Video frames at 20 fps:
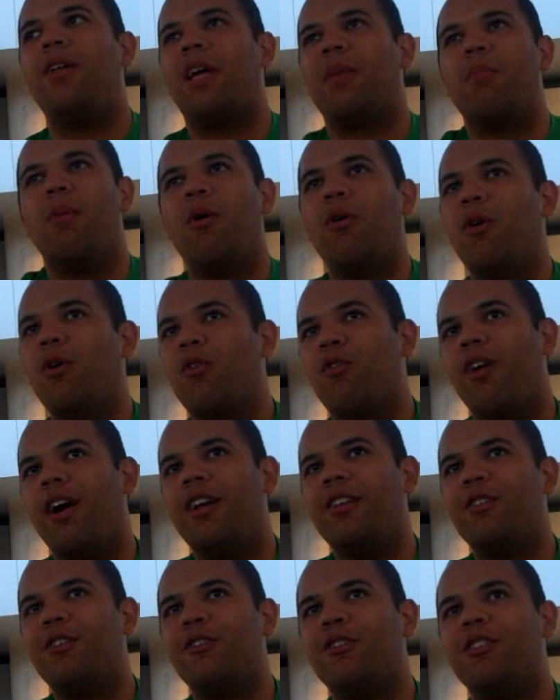like moto
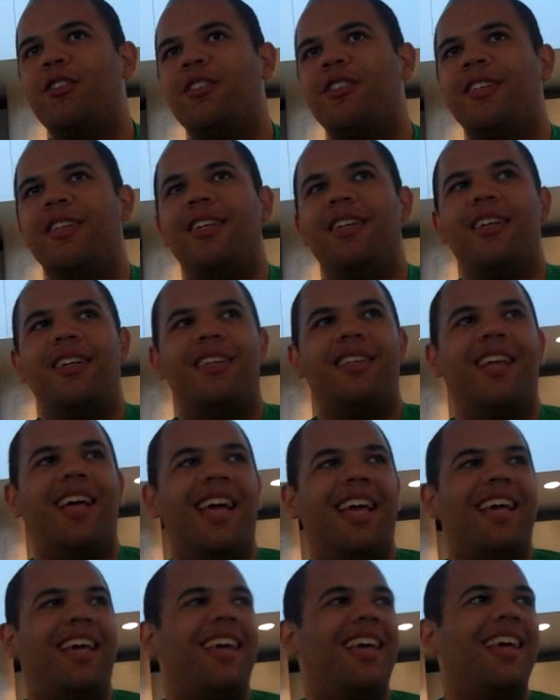grinders,
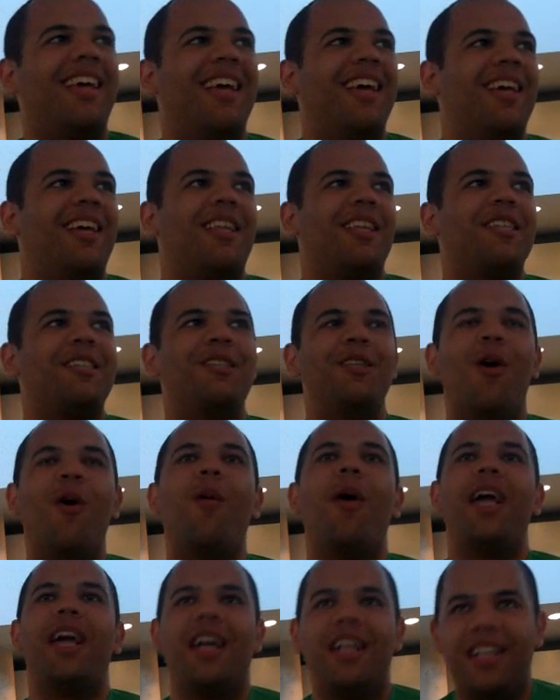like there's no
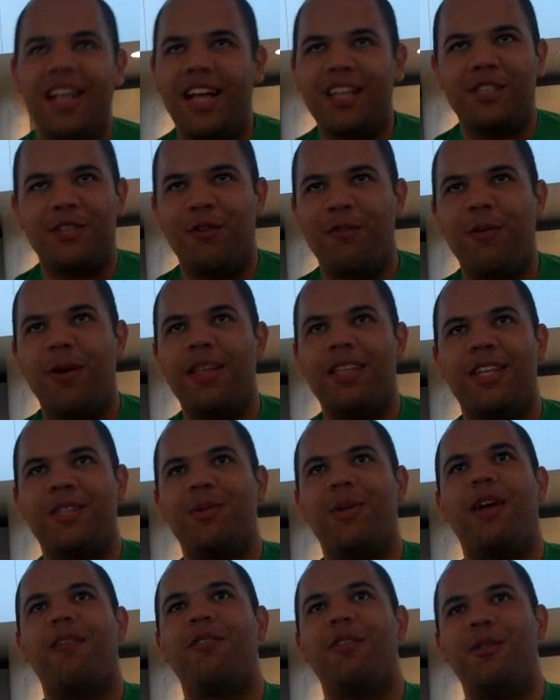way Colosso Fuentes
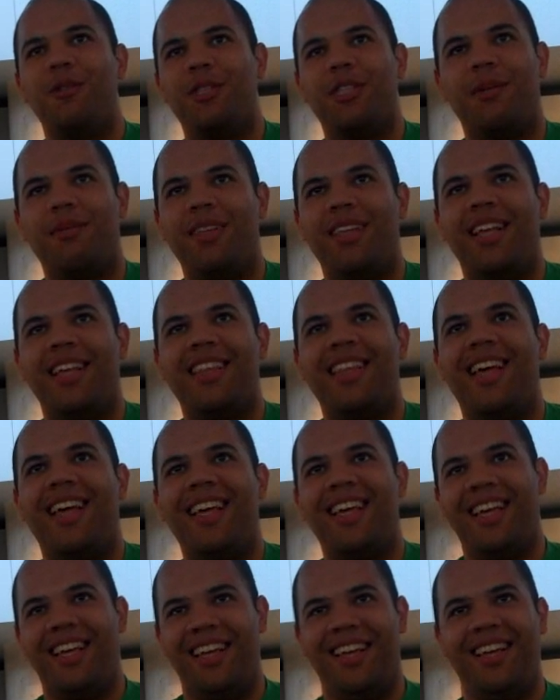would ever do something like that.